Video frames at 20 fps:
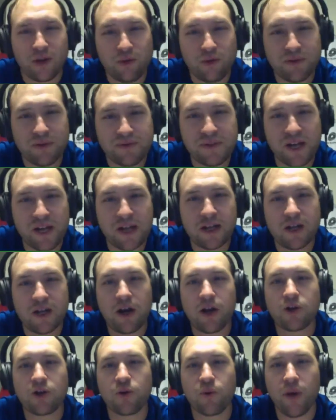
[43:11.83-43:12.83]
we've got
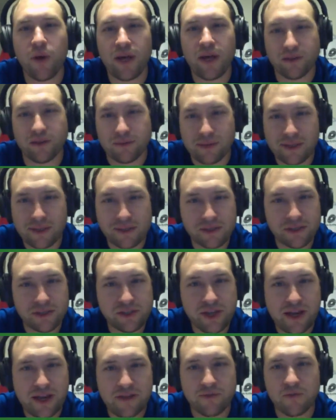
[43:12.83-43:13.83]
Connor Whale. He's a
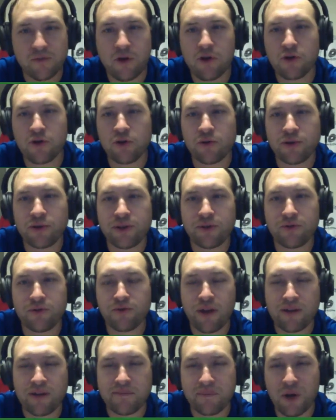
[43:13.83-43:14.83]
second rower with a
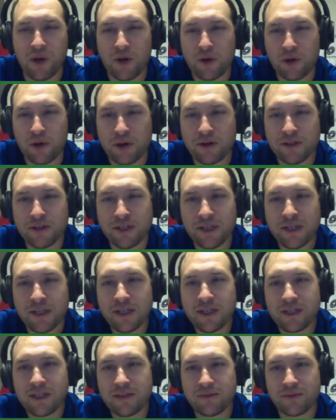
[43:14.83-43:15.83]
great motor.
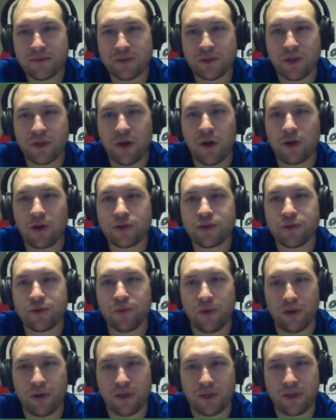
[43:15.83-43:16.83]
He was also
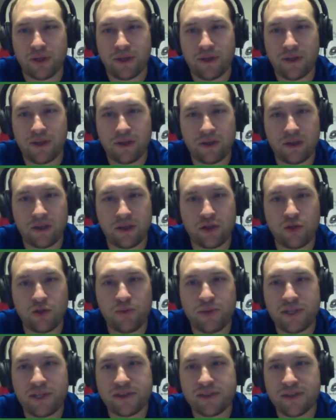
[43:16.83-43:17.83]
on the
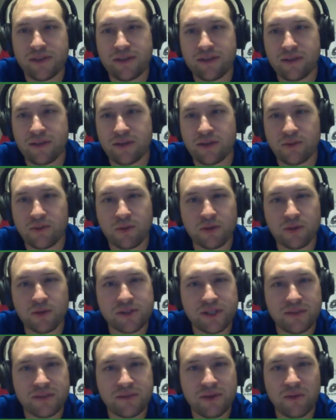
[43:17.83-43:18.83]
UBC Thunderbirds
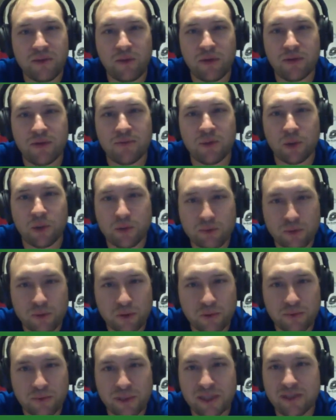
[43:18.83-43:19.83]
team that won
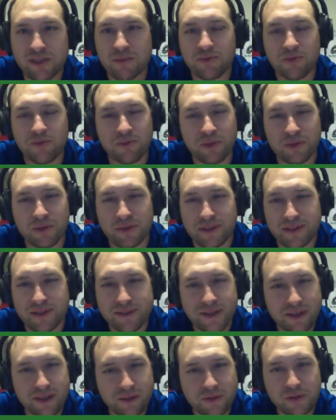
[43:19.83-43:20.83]
multiple BC Premier League
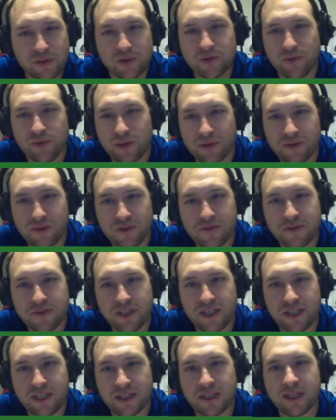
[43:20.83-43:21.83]
titles in
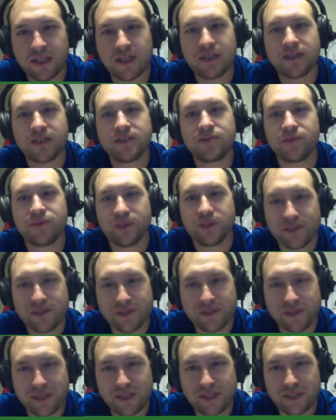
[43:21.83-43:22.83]
2015,
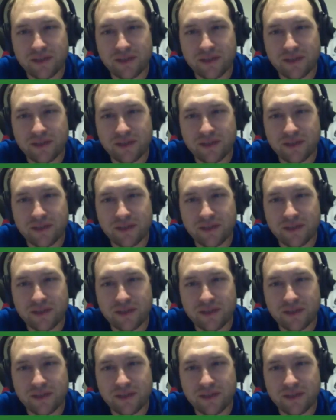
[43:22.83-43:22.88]
2016, and